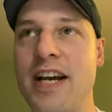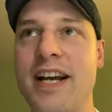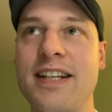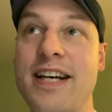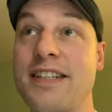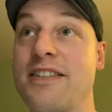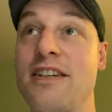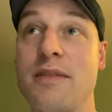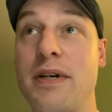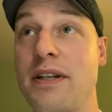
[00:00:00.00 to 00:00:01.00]
lot to
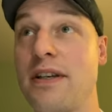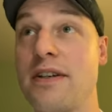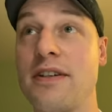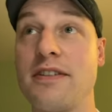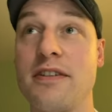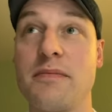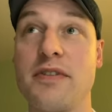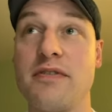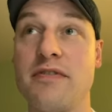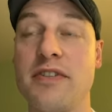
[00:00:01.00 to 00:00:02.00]
talk about here in terms of,